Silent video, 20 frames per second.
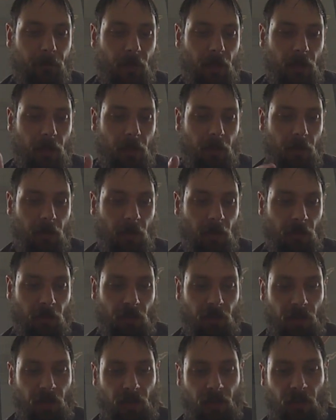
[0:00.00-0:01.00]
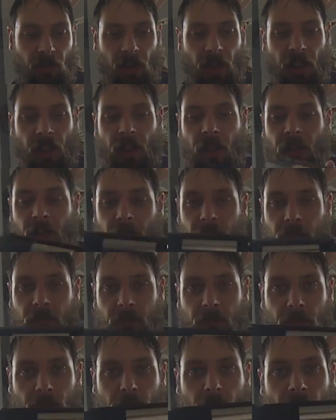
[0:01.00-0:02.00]
As it says there,
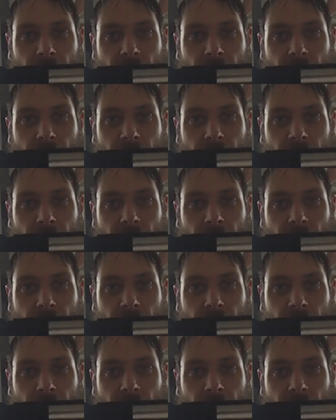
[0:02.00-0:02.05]
made out